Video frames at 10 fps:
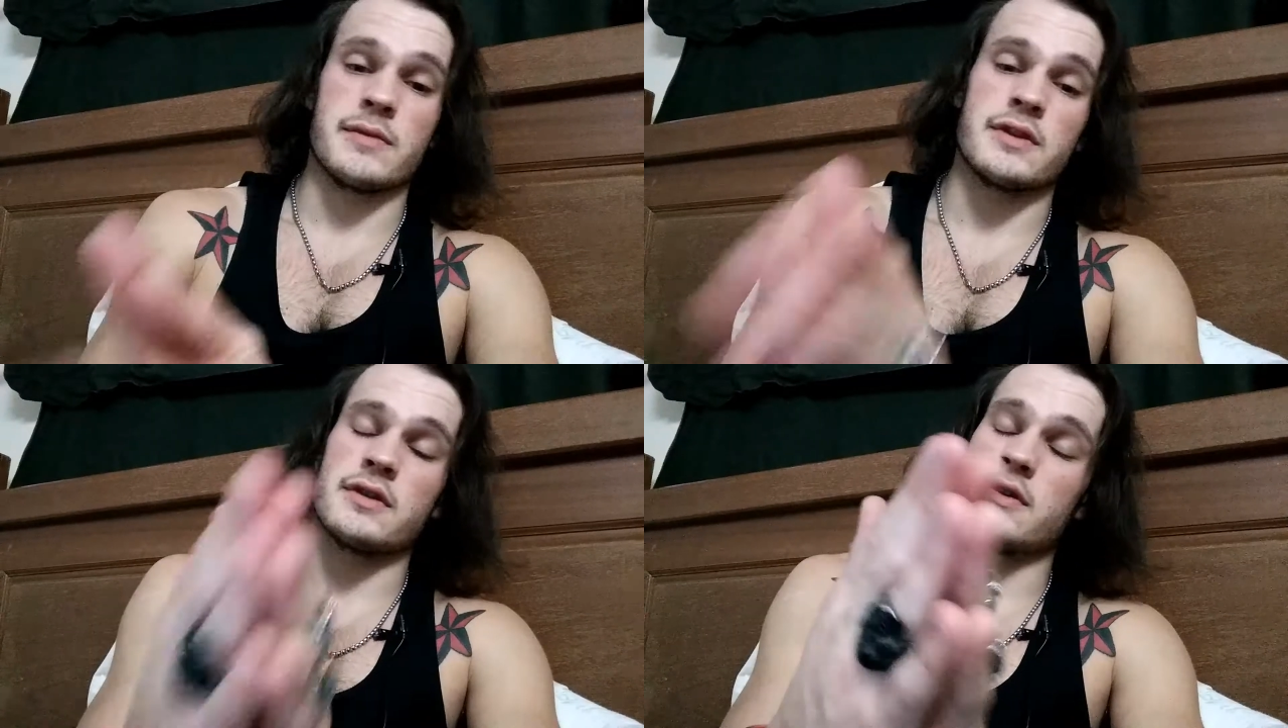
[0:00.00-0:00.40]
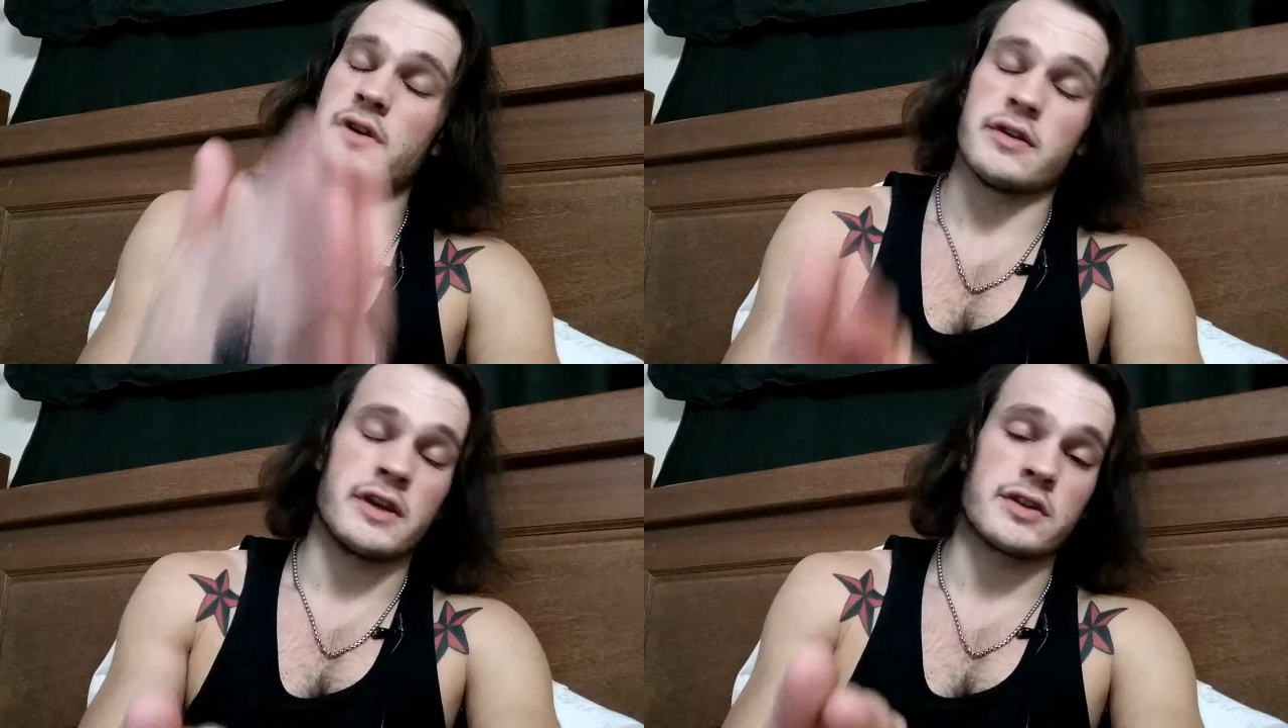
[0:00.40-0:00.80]
And then
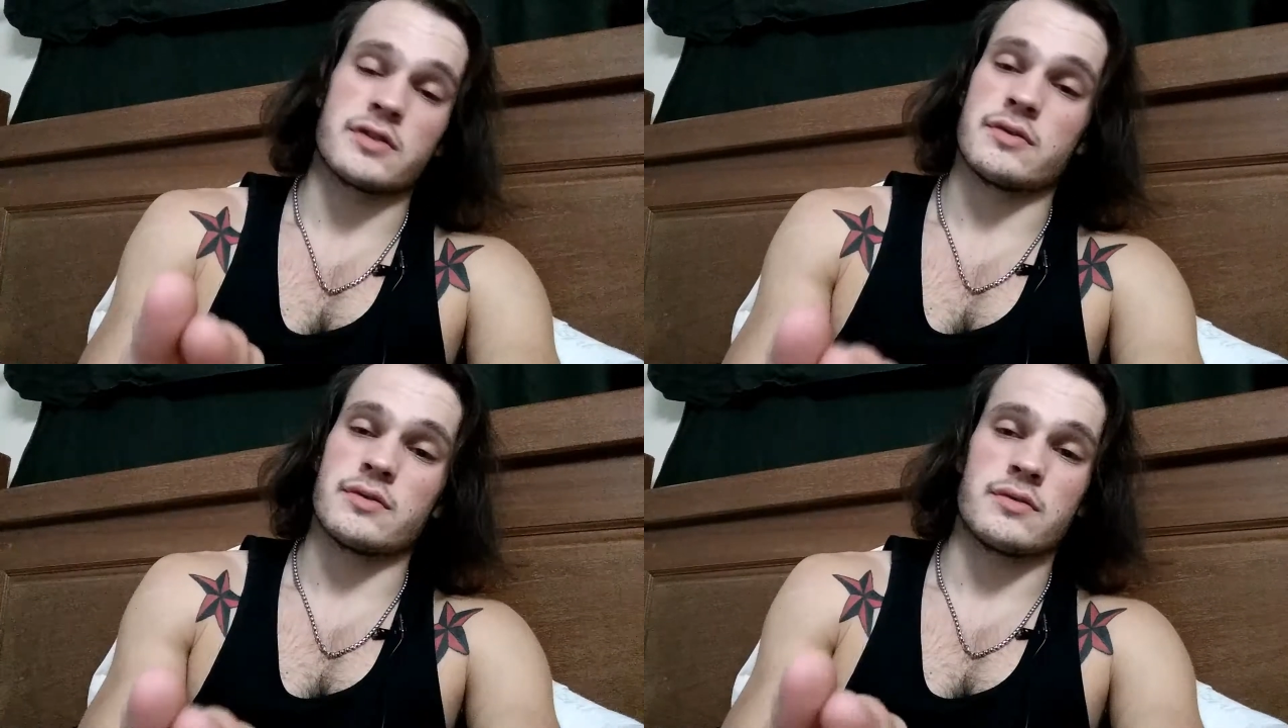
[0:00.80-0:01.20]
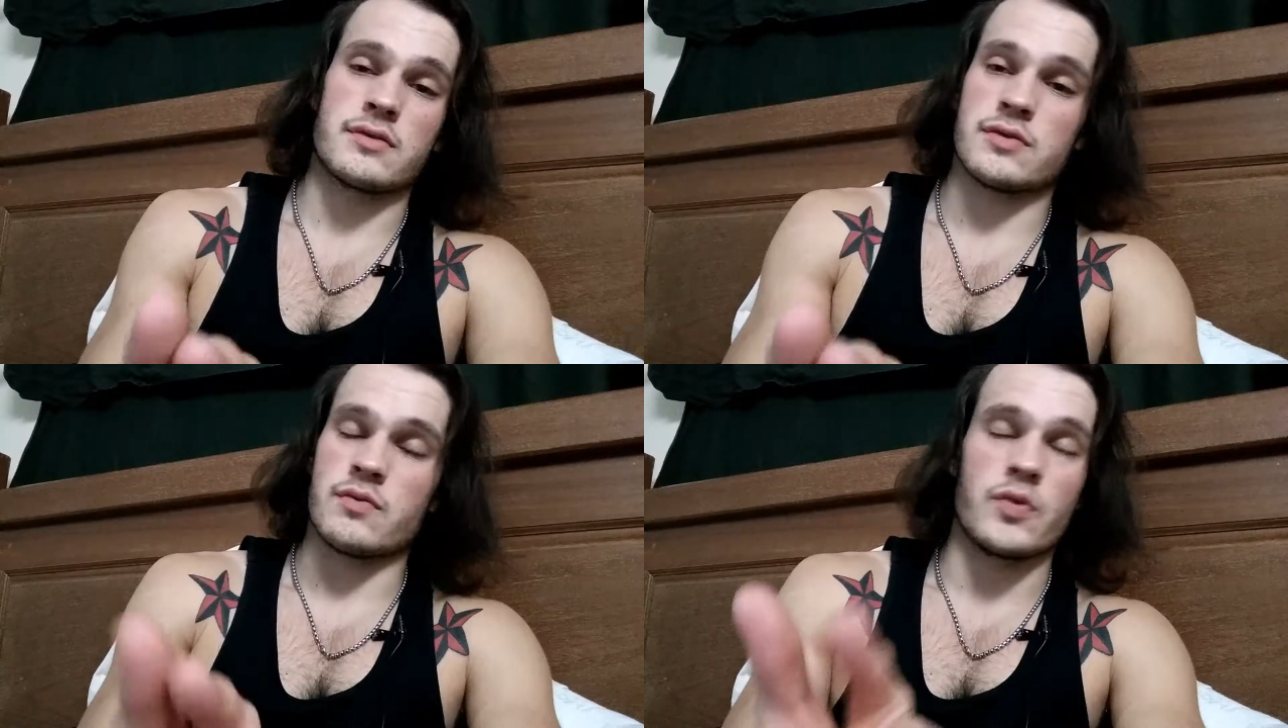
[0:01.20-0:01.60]
that last little
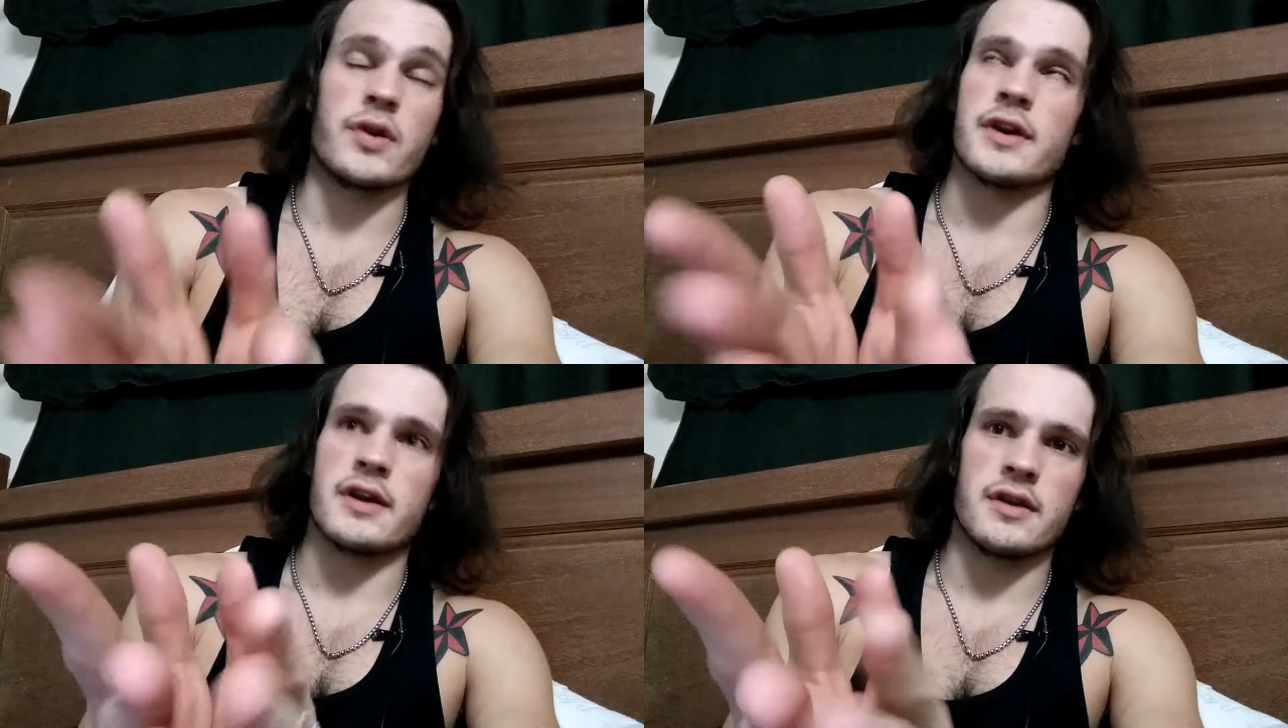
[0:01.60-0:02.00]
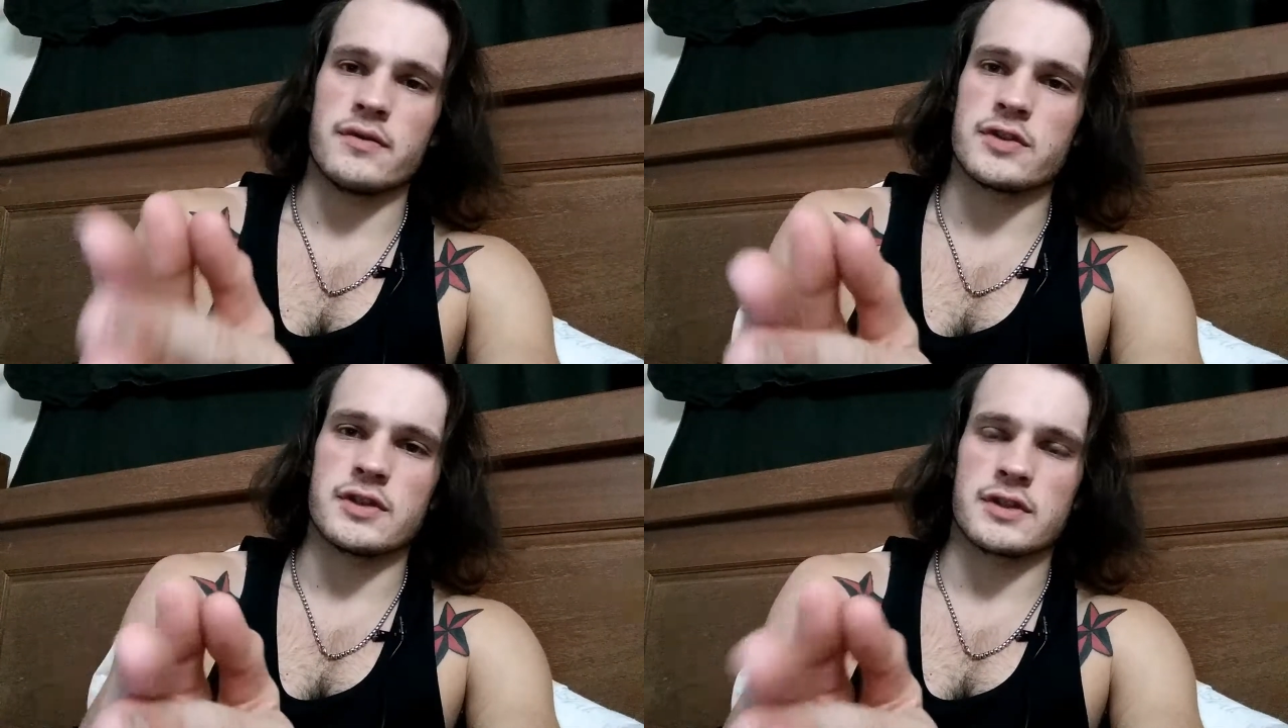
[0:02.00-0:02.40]
one day
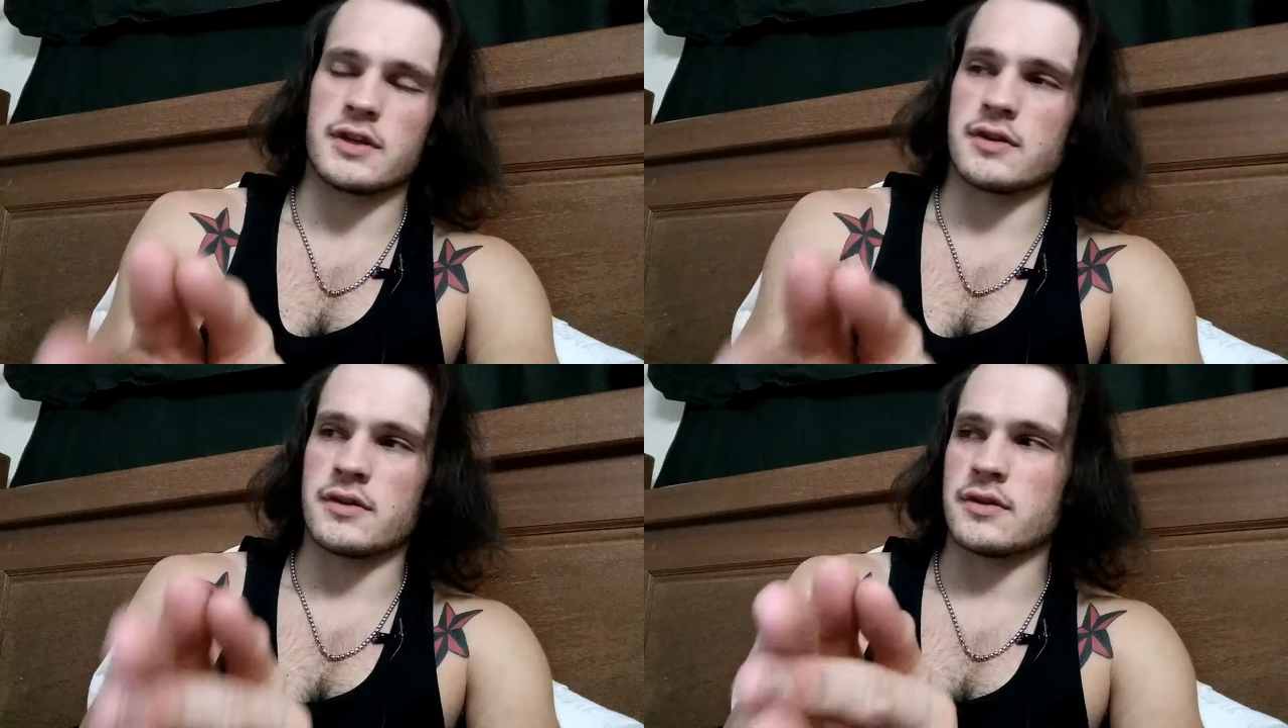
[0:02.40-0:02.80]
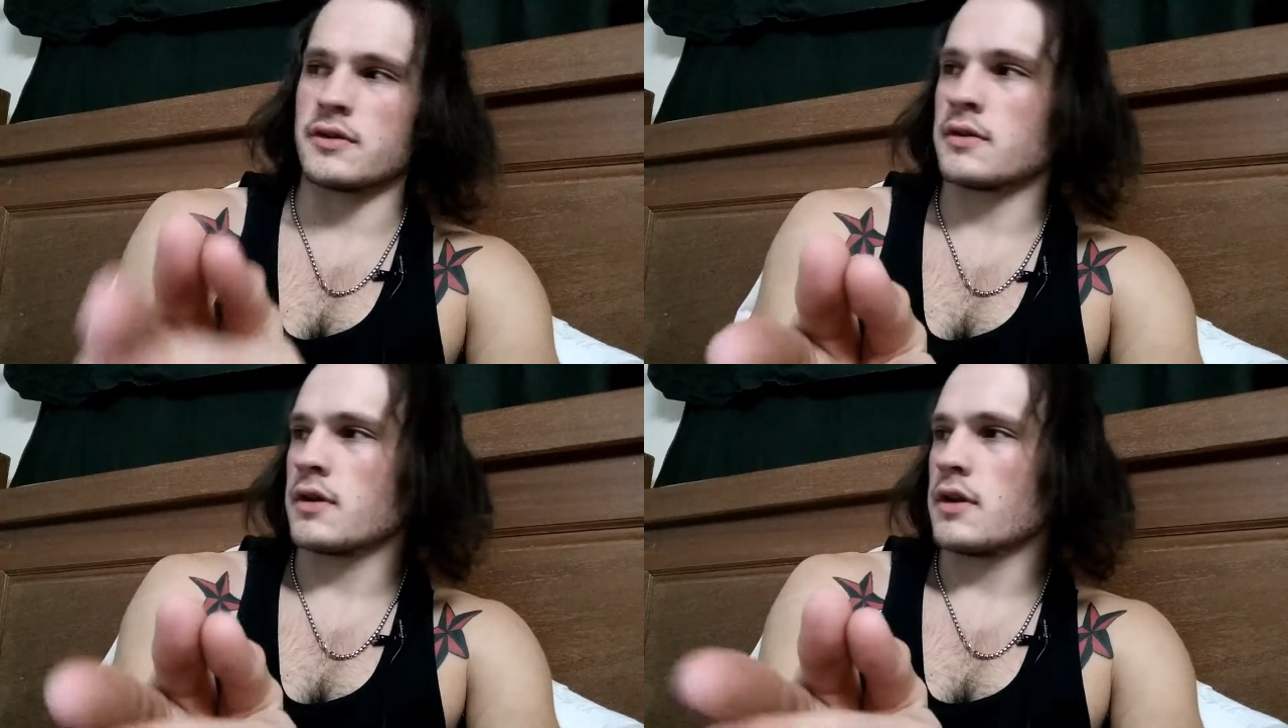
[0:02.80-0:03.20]
of 1,600.